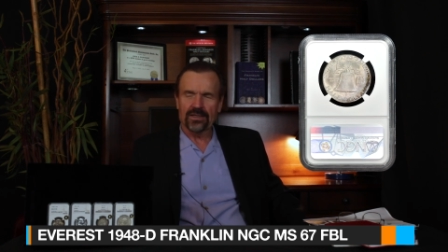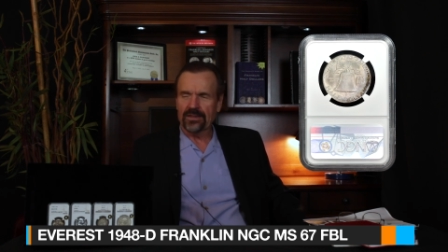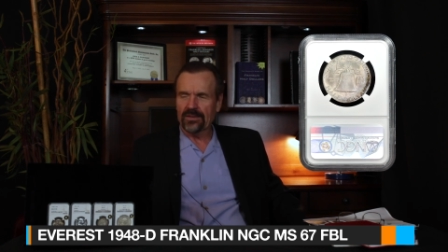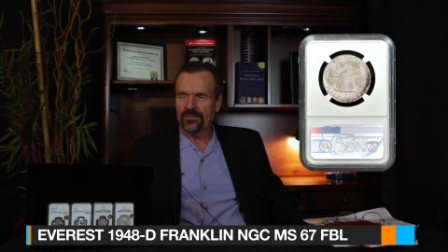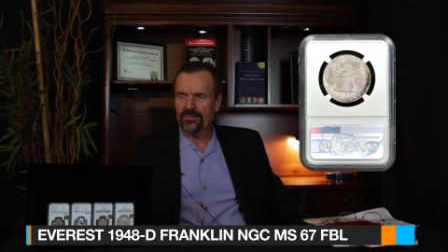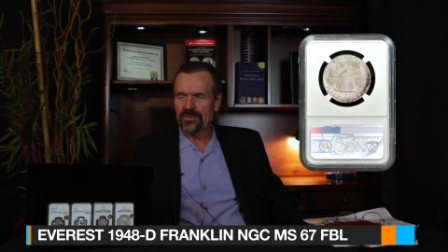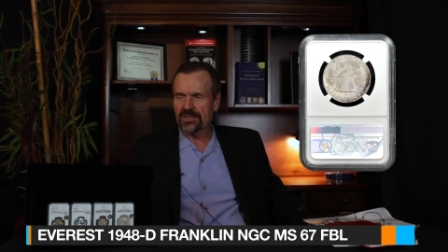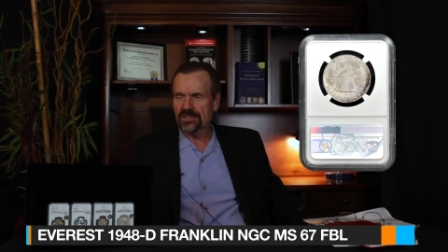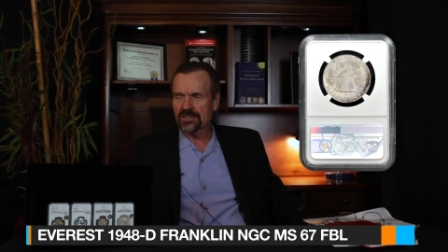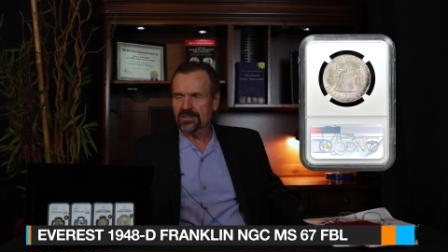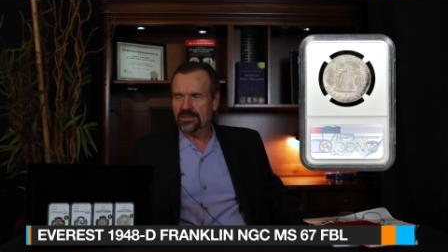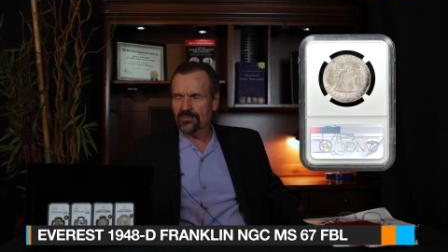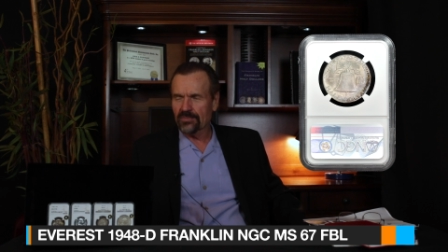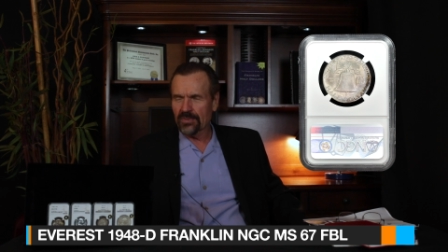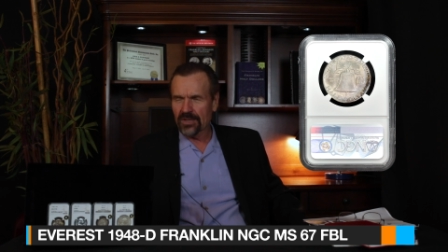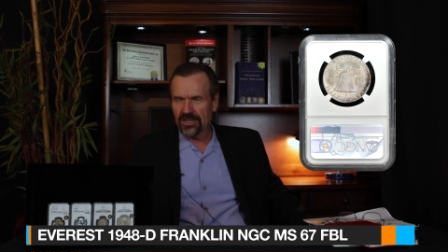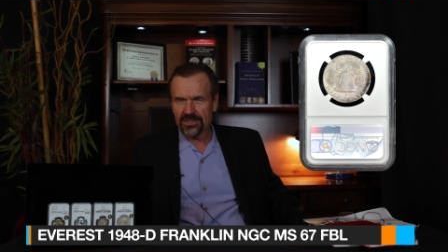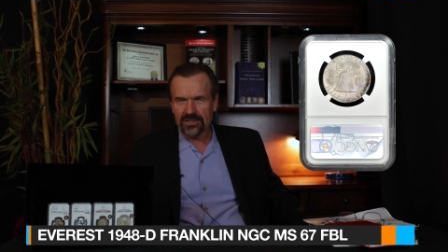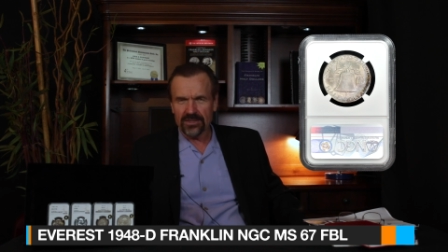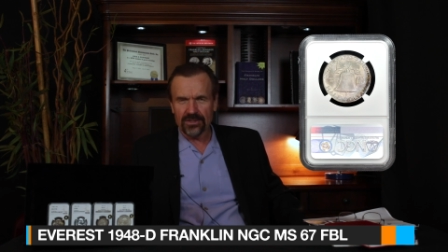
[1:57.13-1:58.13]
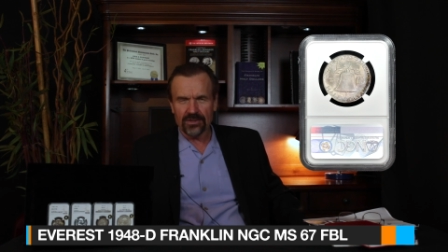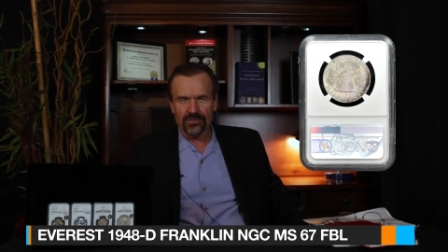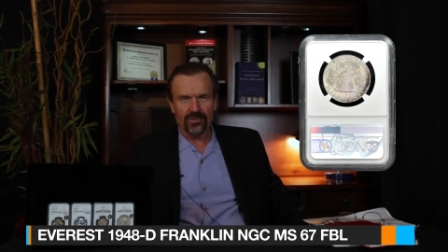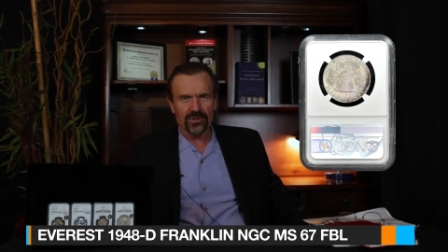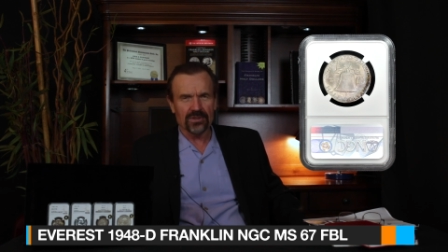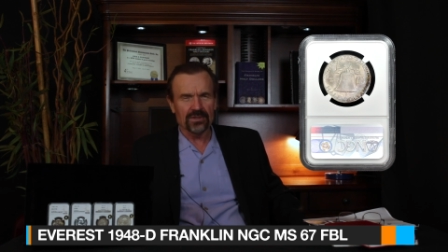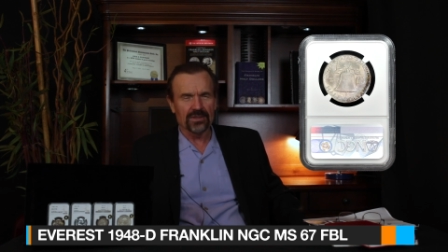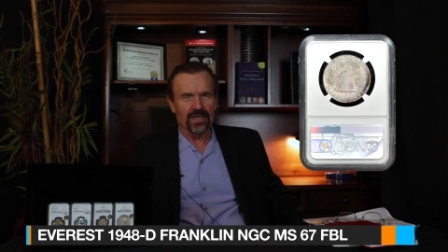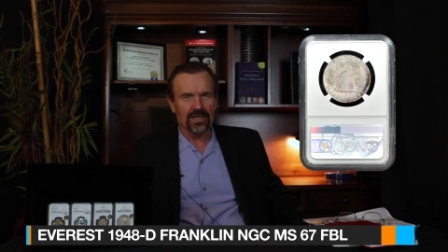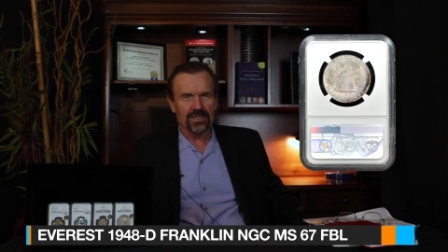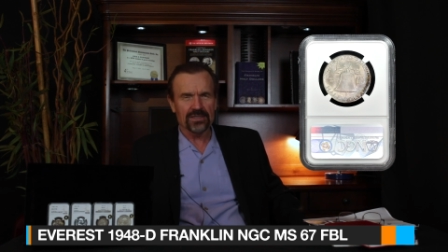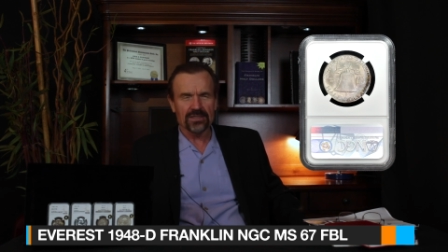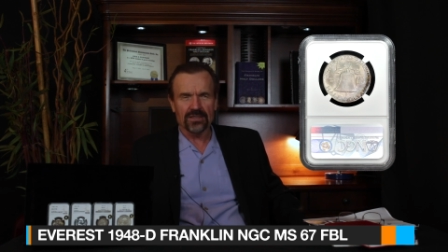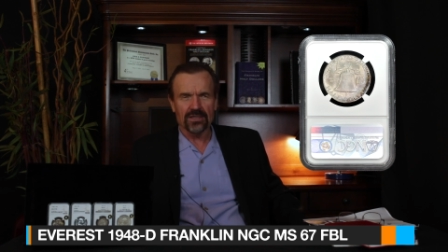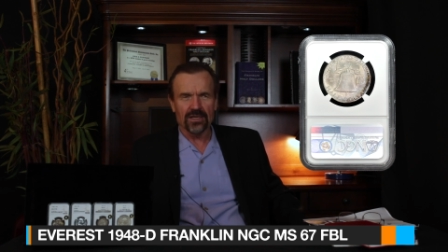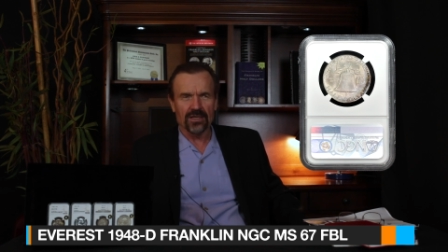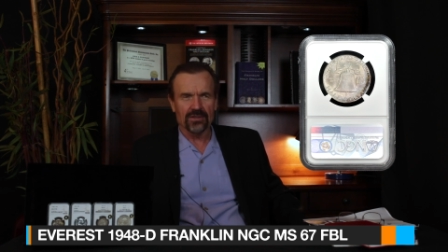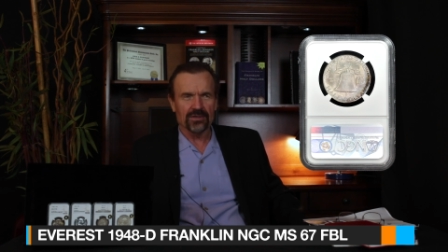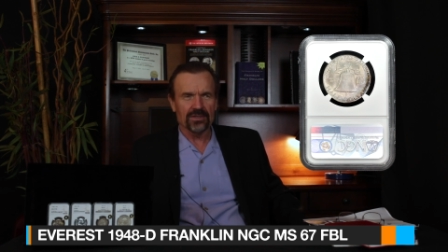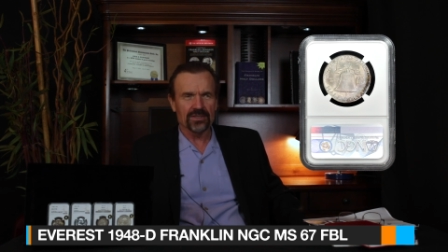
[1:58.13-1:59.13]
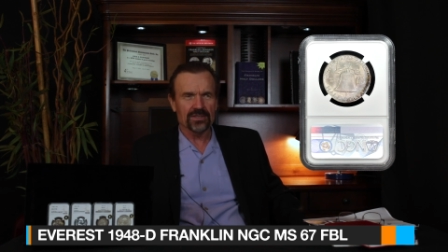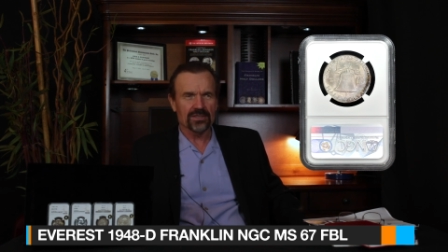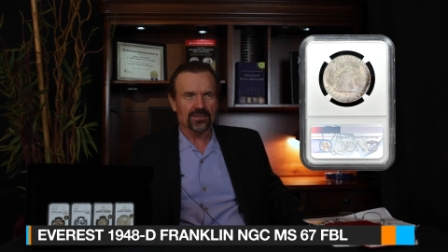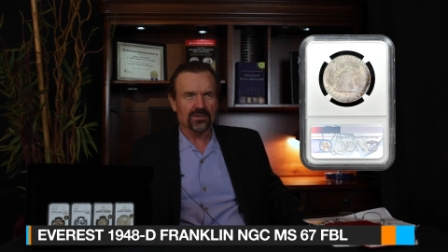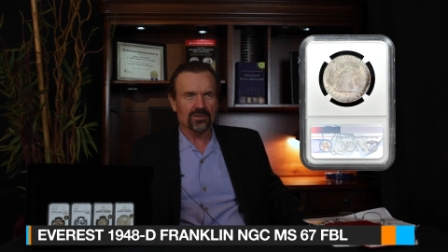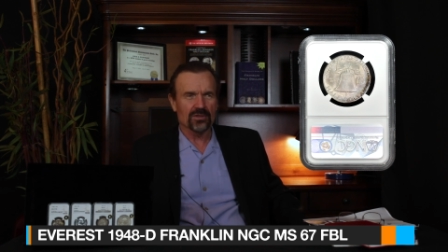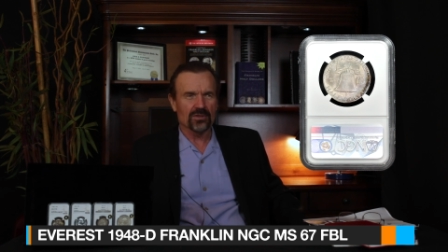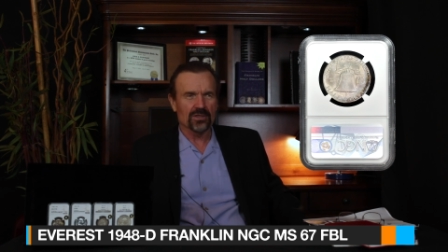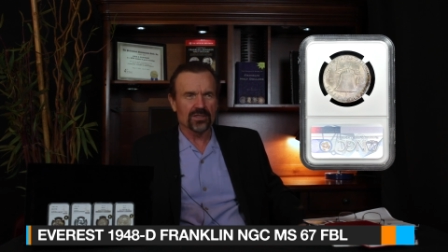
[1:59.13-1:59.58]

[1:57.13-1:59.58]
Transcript: um, especially with nice colors.